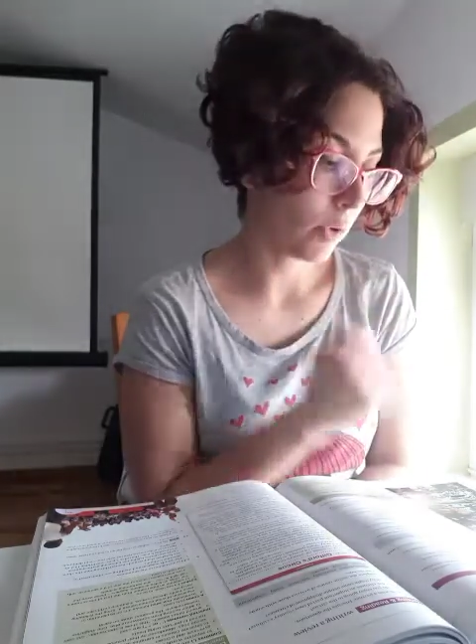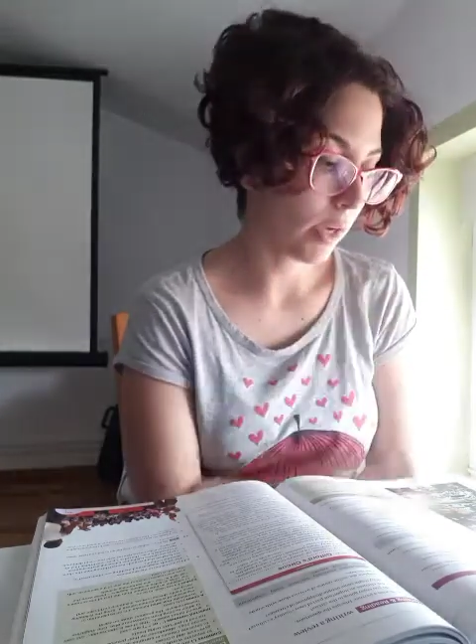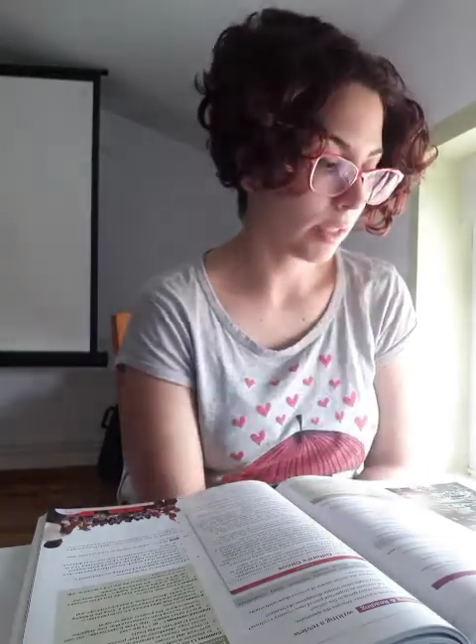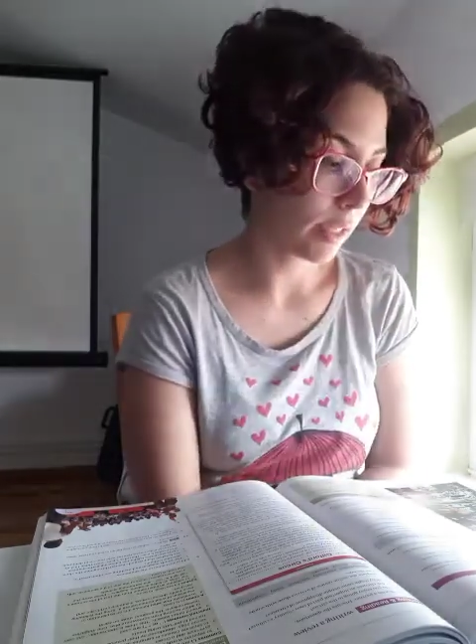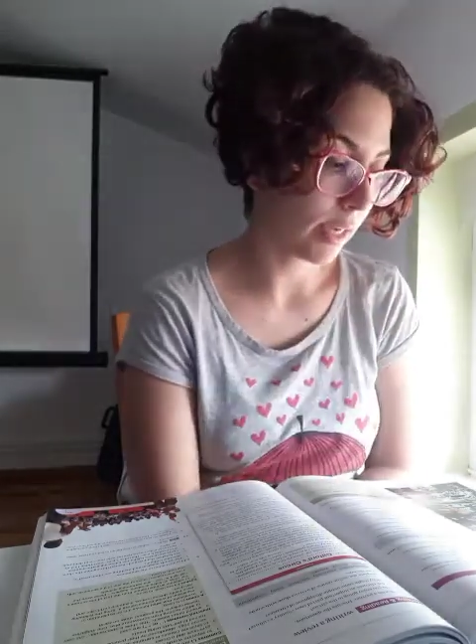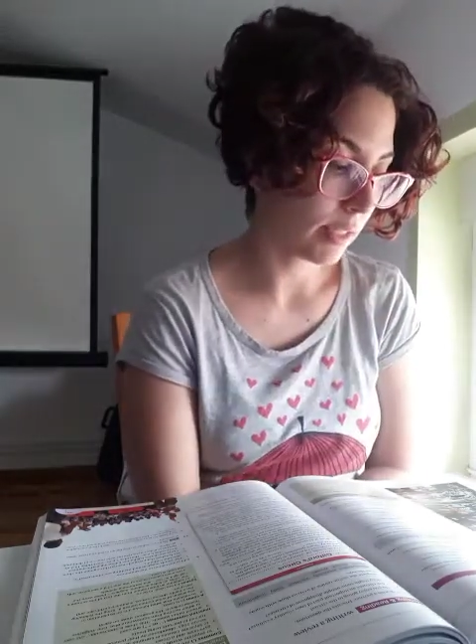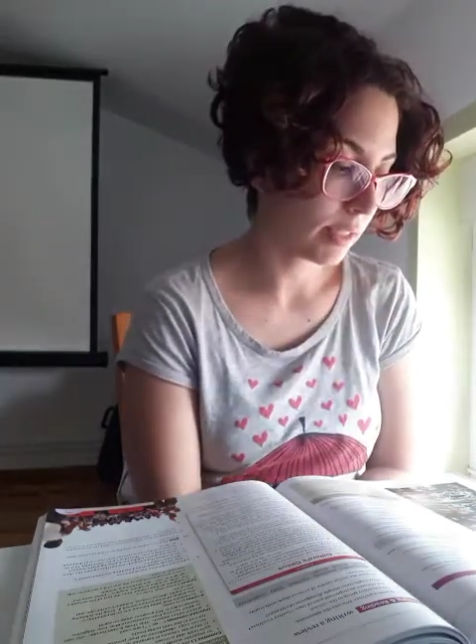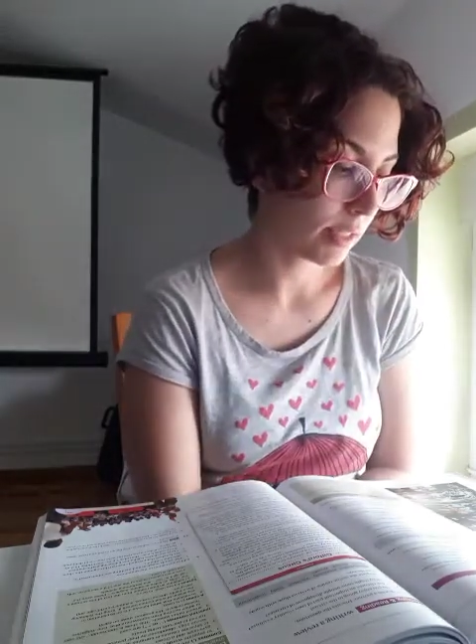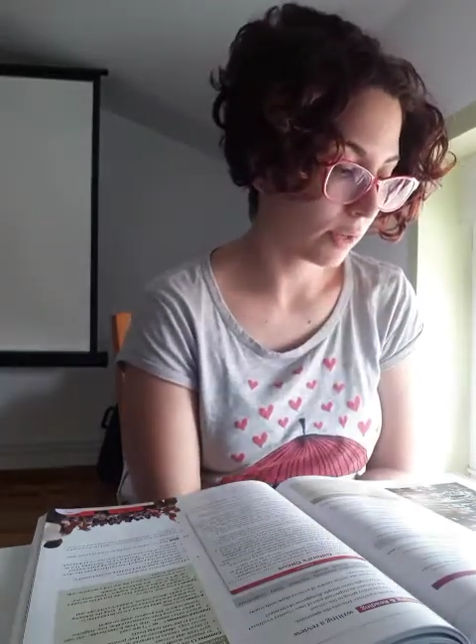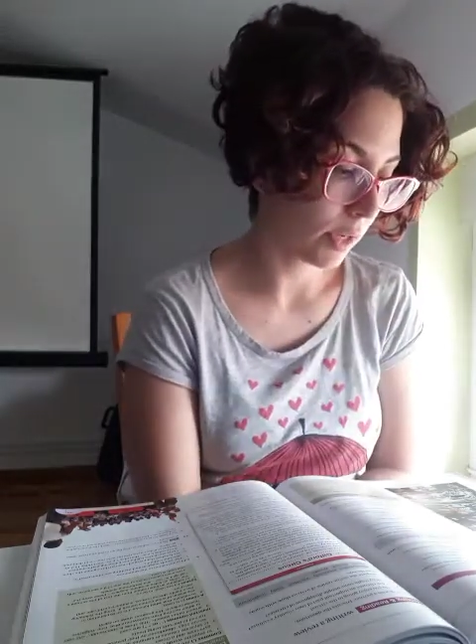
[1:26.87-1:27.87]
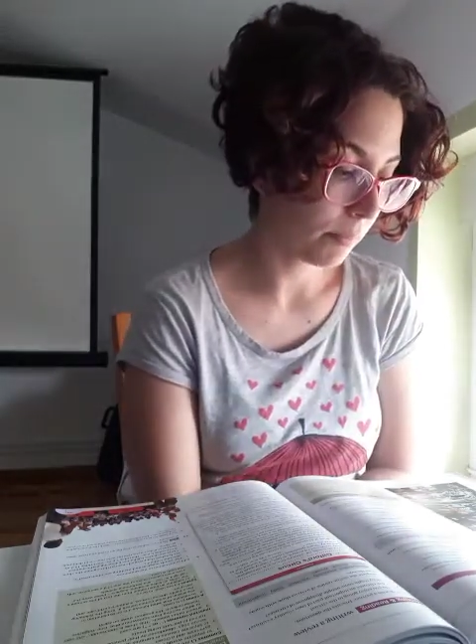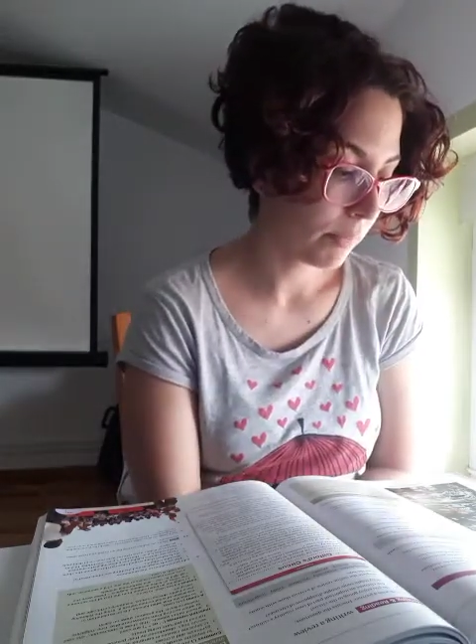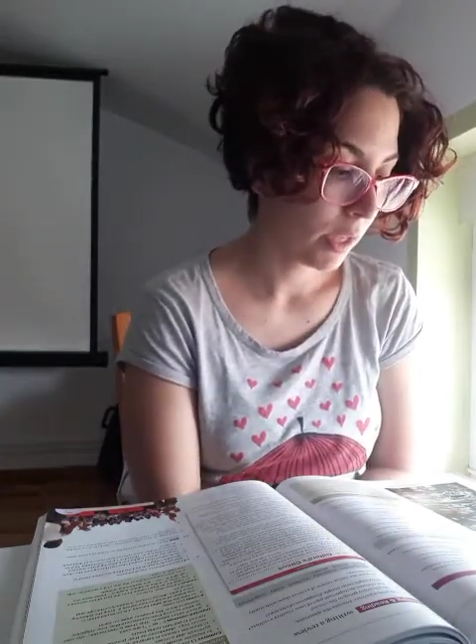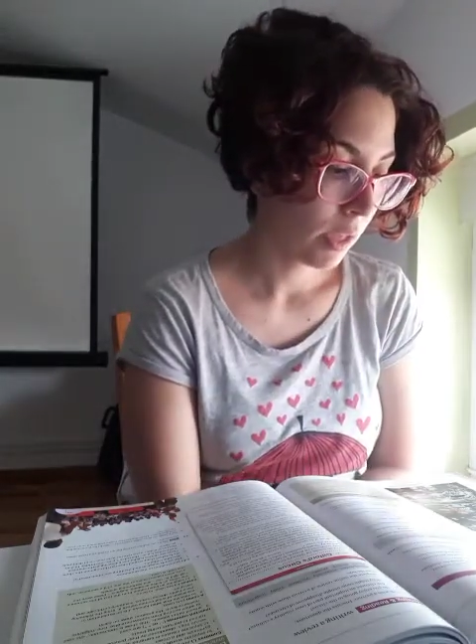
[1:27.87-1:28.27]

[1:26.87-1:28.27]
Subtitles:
okay, at the lights, okay.